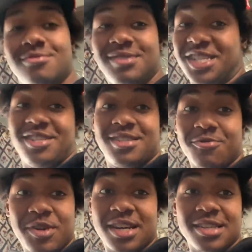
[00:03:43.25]
It's just a
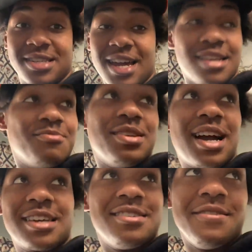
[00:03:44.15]
regular snack to me. I
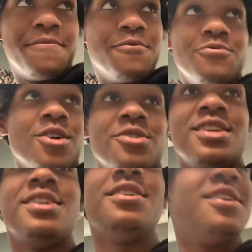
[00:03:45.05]
can eat fruit all
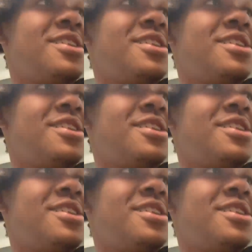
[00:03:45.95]
day.